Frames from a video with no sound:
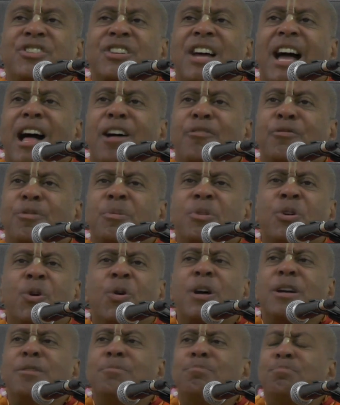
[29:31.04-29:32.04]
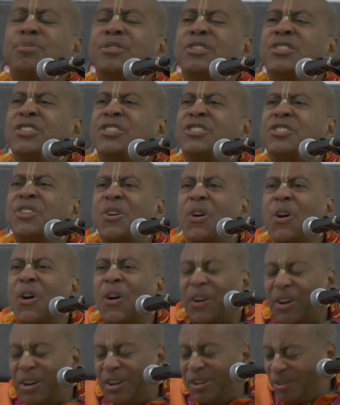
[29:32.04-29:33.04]
child from going
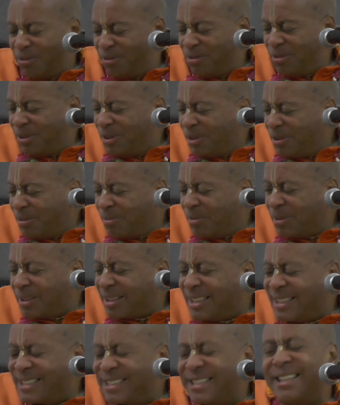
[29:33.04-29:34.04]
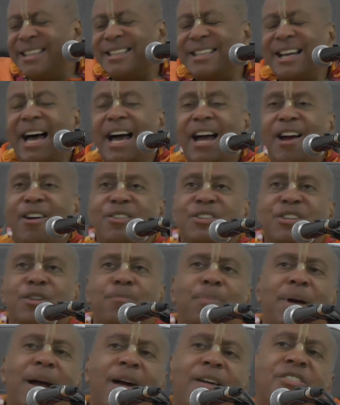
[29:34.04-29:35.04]
berserk with these desires, the
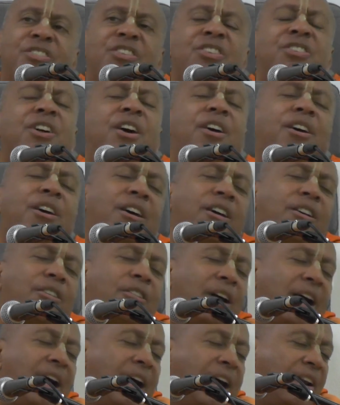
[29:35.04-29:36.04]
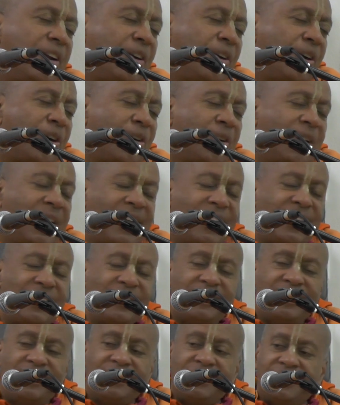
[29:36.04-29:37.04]
parent says, all right.
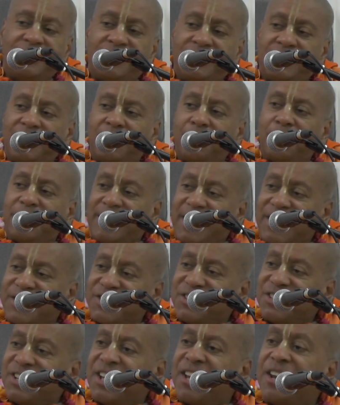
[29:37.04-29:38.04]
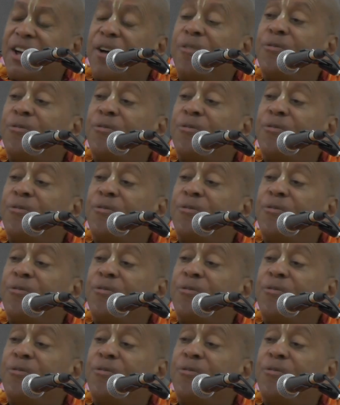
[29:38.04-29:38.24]
But that's done